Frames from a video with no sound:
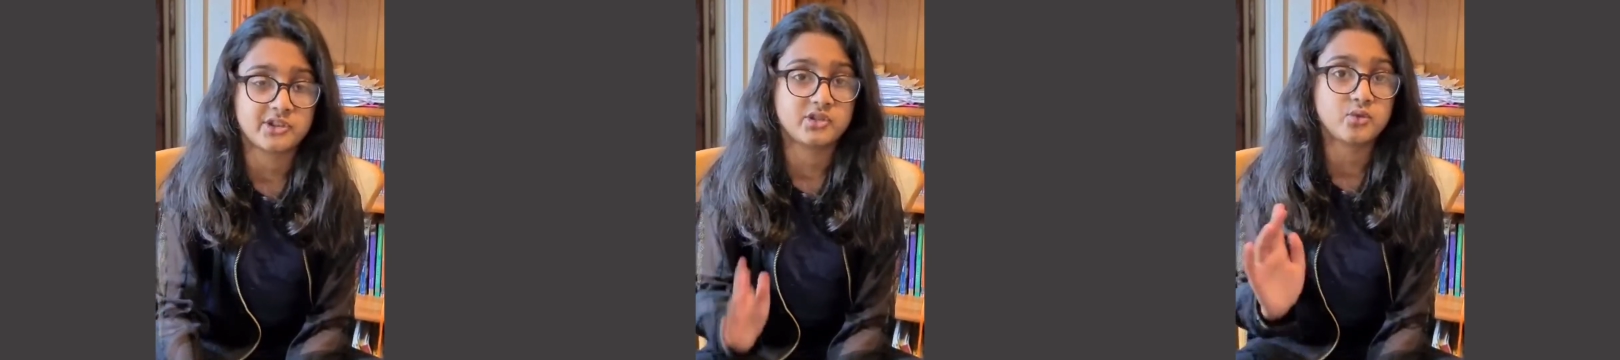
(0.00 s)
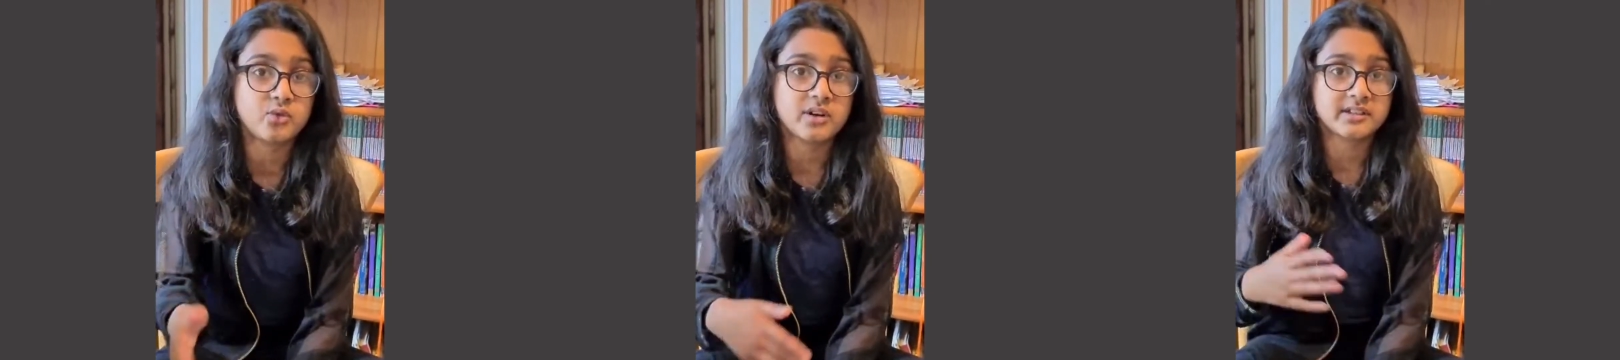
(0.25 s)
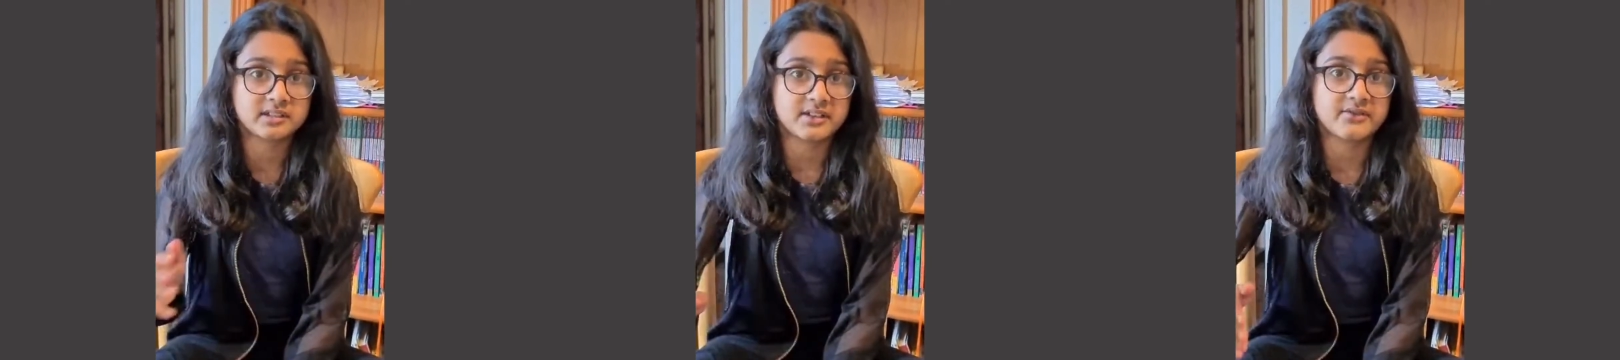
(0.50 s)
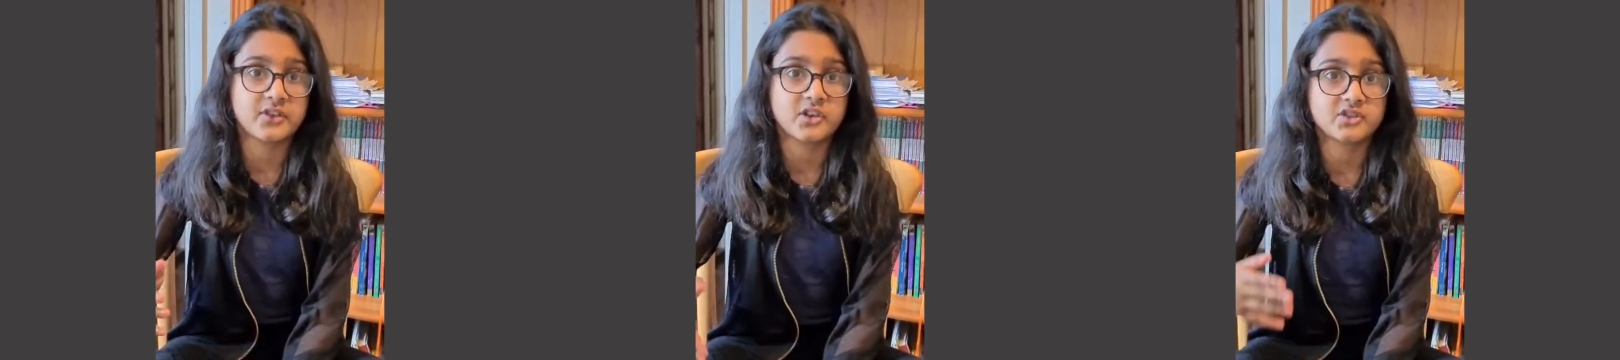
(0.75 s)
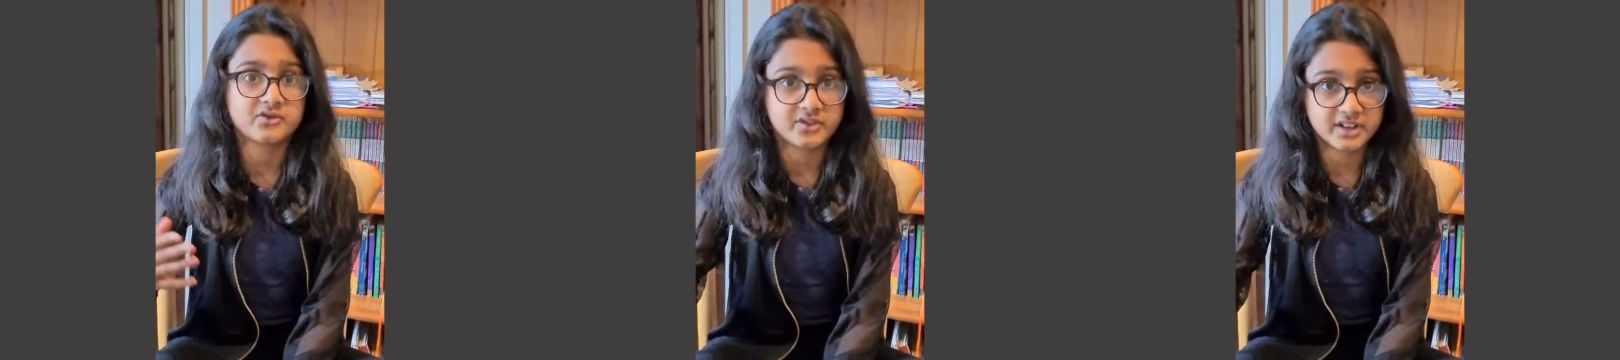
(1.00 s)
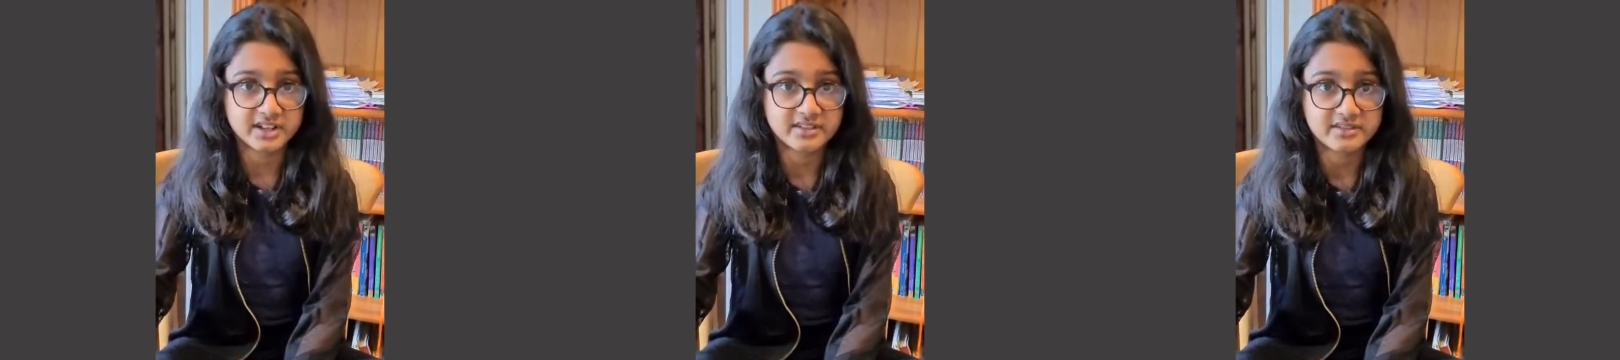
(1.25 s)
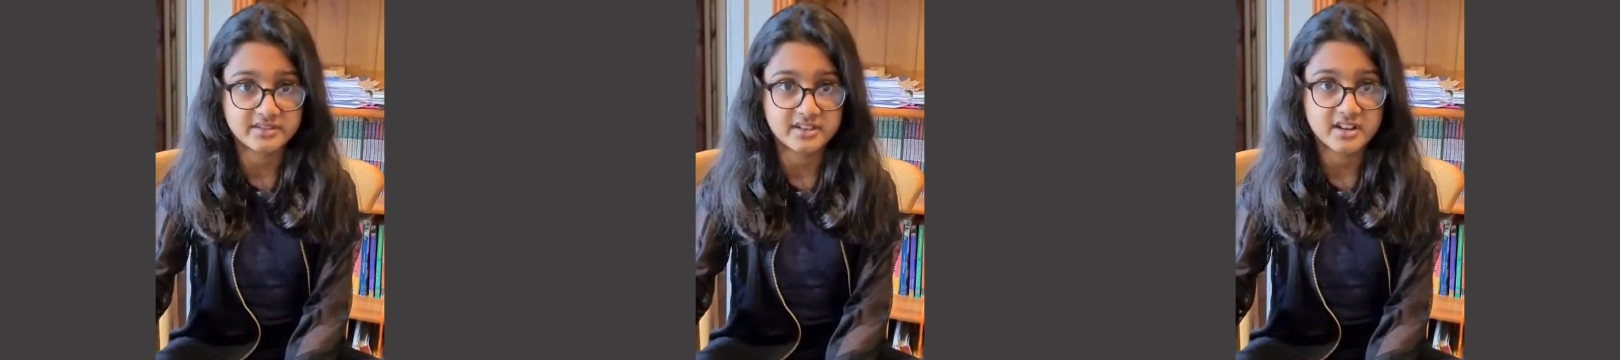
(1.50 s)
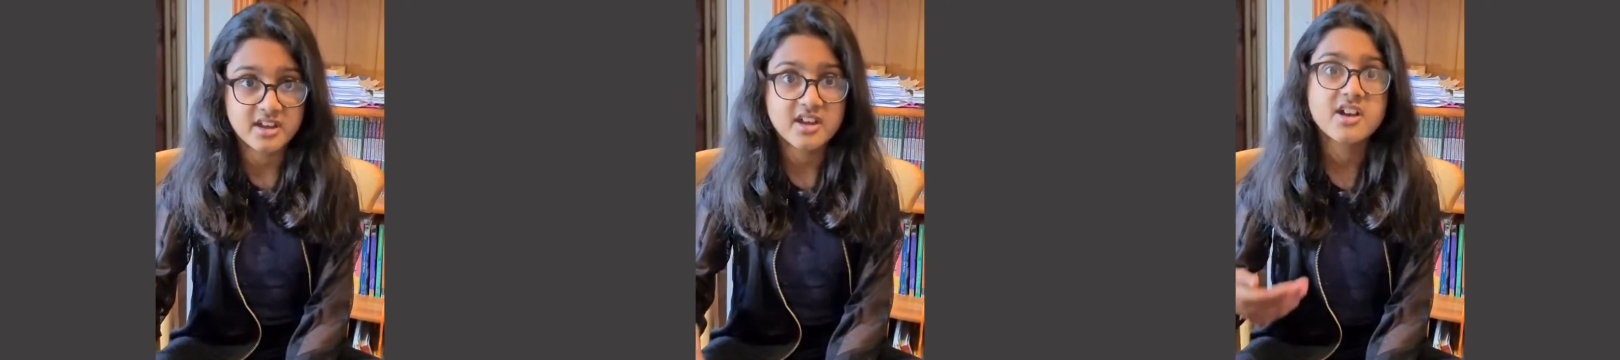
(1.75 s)
She taught herself those first,
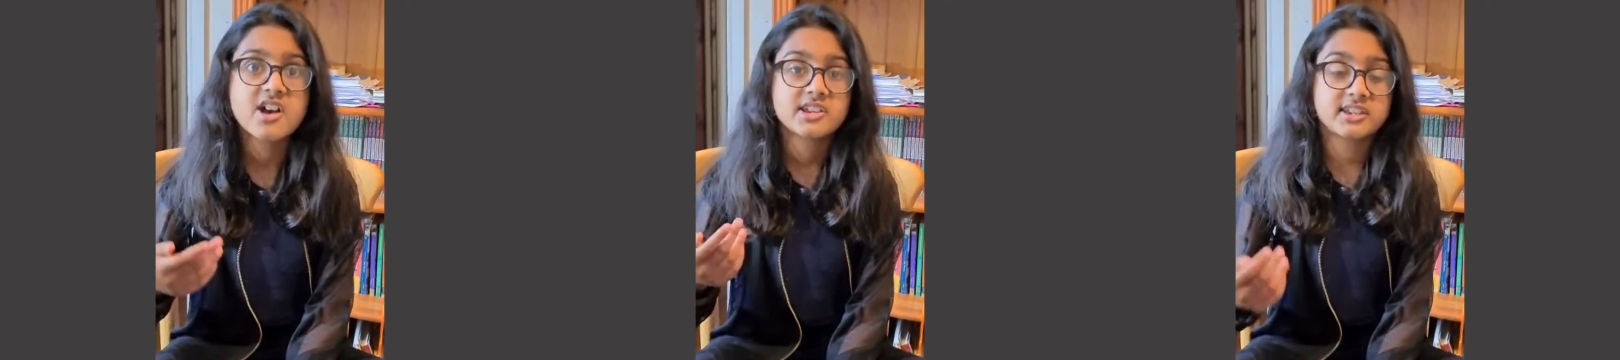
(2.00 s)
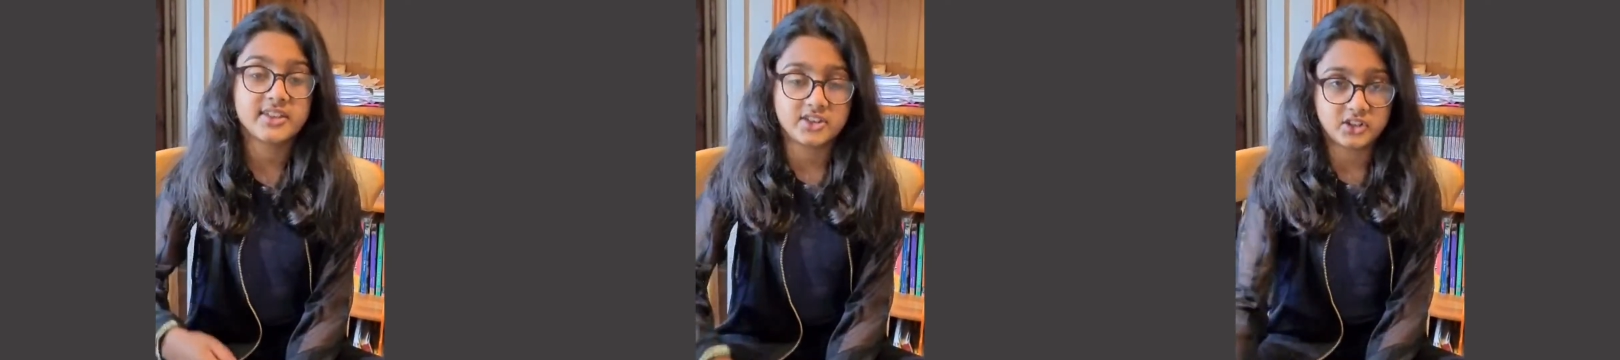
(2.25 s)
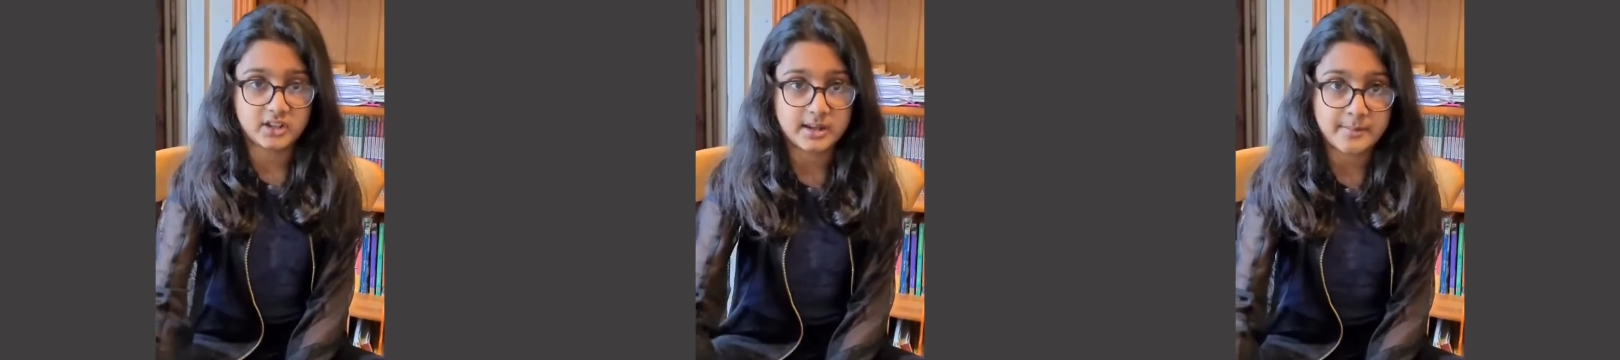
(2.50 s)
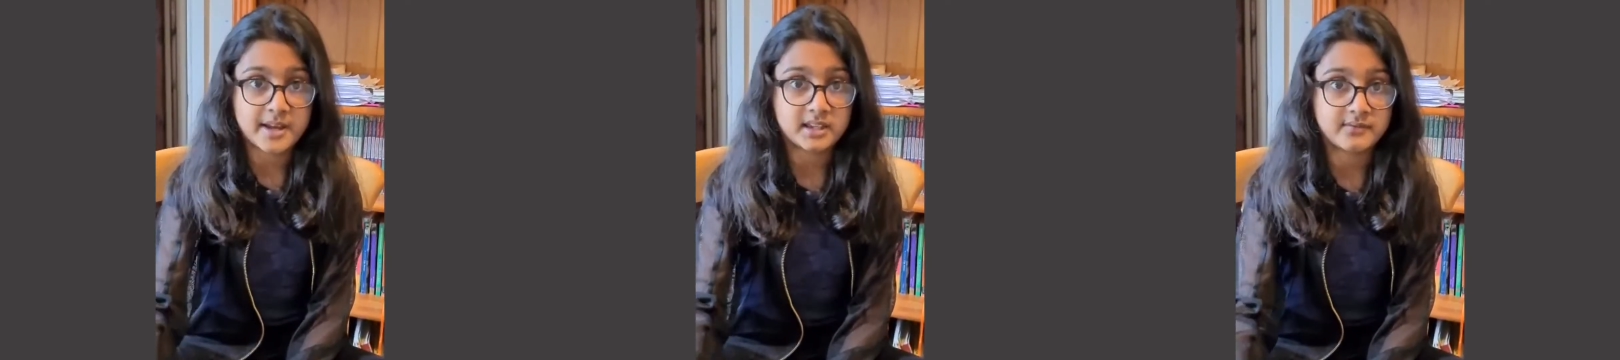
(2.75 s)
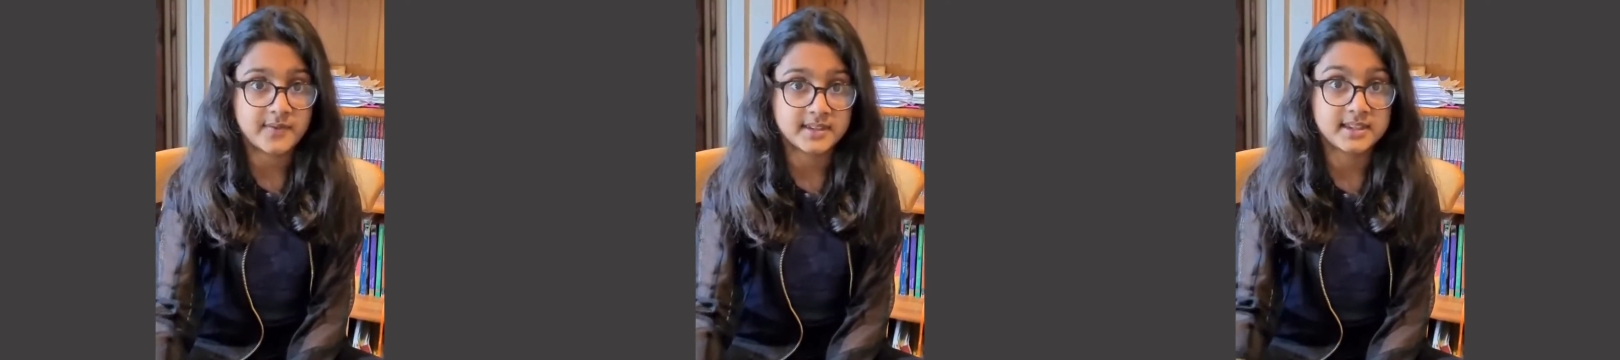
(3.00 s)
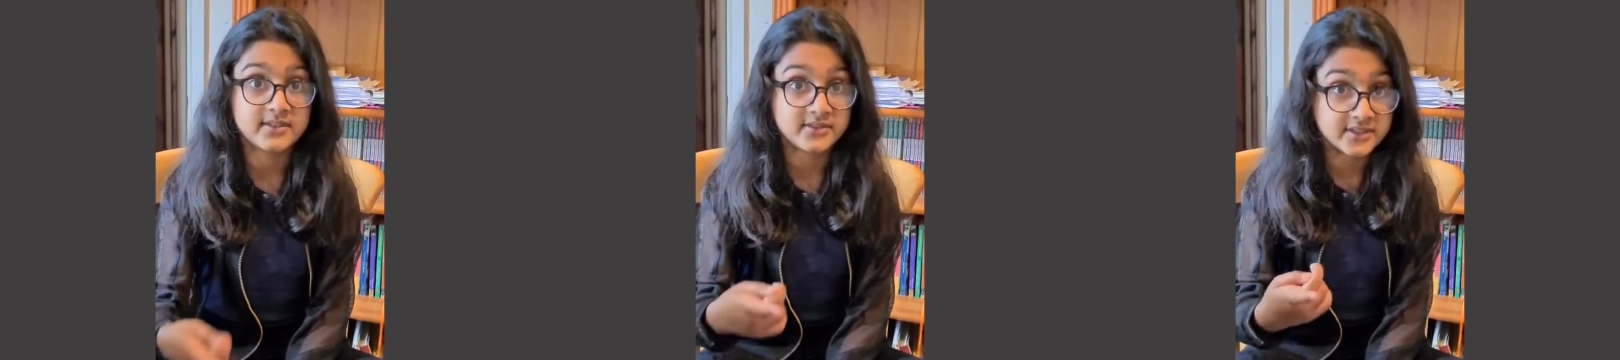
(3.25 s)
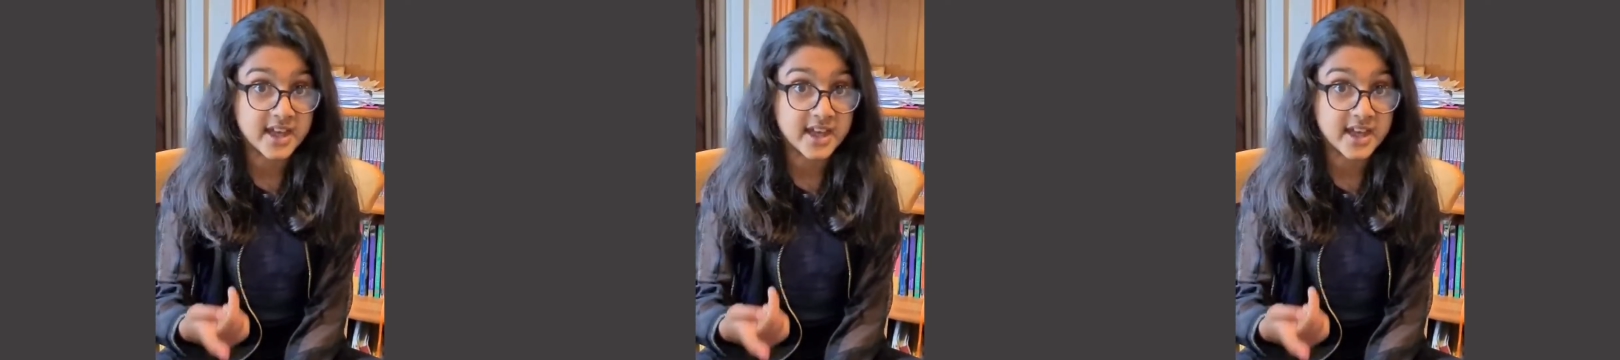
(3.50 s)
so that she could get back to fencing.